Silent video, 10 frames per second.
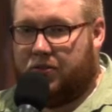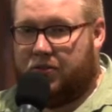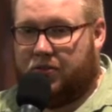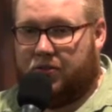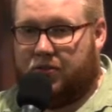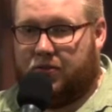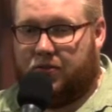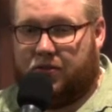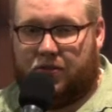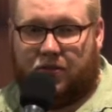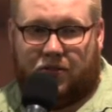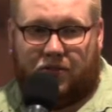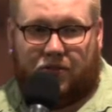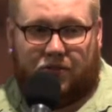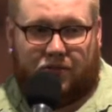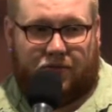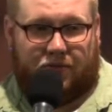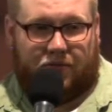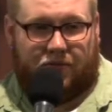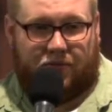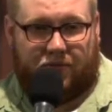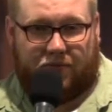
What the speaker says: Nobody speaks.